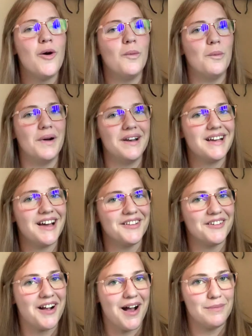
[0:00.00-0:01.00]
one
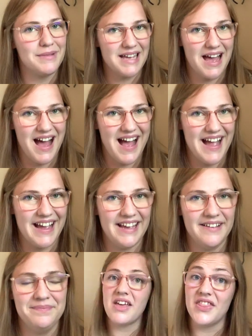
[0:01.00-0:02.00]
color caught my
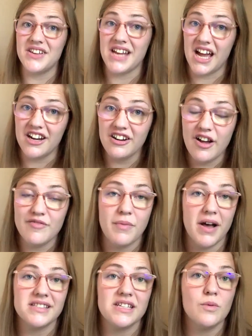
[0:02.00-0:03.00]
eye. The Dyer of
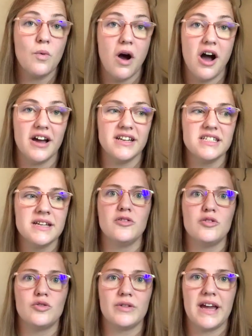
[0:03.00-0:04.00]
Moss and Wand
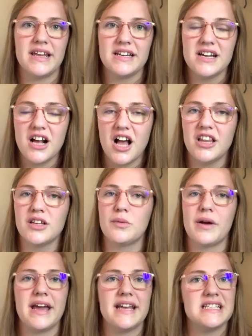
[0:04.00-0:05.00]
created a
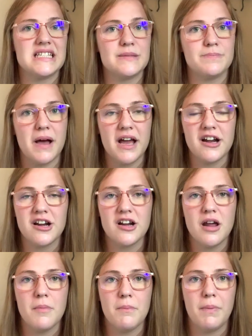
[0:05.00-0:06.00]
colorway
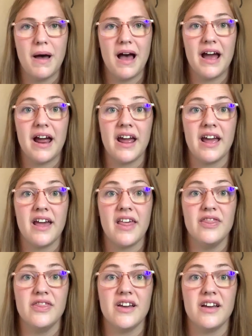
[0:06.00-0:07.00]
inspired by
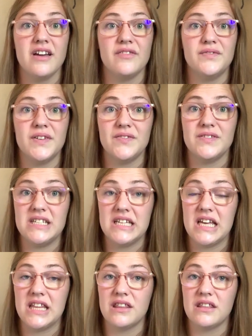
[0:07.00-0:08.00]
the
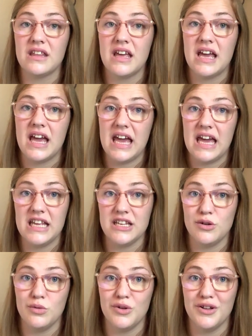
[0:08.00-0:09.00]
50th
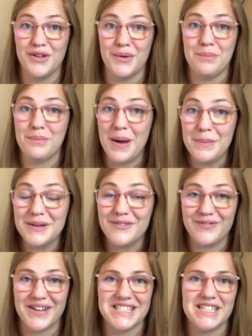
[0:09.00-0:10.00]
annual Pumpkin
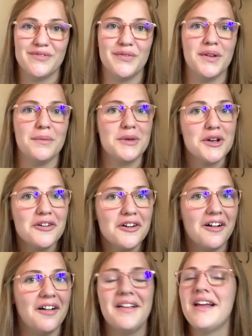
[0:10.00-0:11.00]
Festival
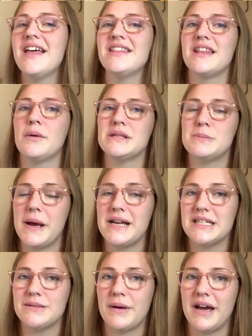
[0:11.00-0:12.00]
mural that was
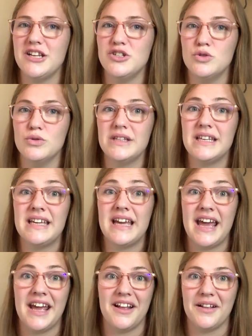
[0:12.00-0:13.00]
painted by Julie
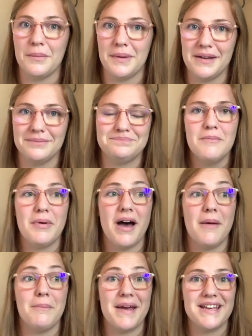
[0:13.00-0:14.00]
Engelman.
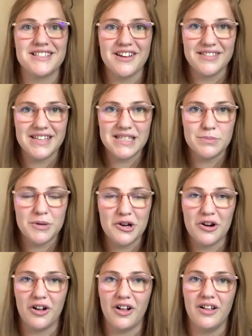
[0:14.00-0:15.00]
But based on this
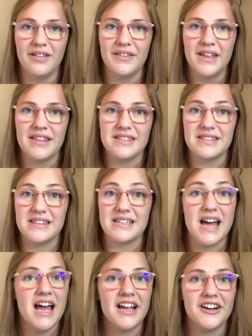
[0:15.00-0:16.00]
mural, the
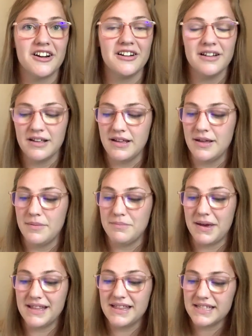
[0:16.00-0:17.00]
dyer
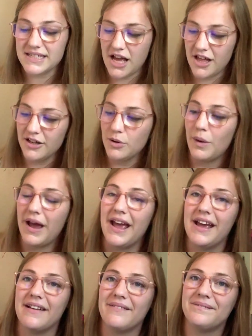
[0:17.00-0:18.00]
made this
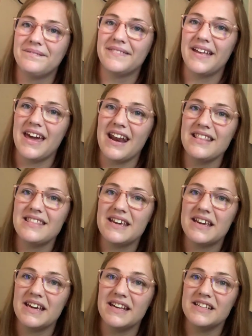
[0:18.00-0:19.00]
colorway, and I
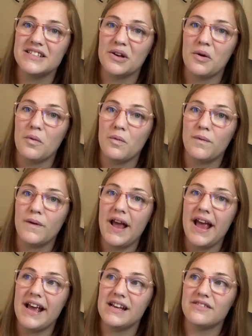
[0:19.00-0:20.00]
think it is a
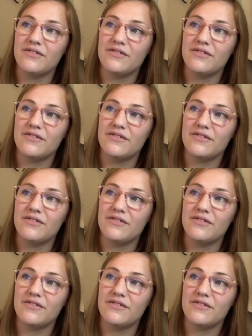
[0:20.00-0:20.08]
great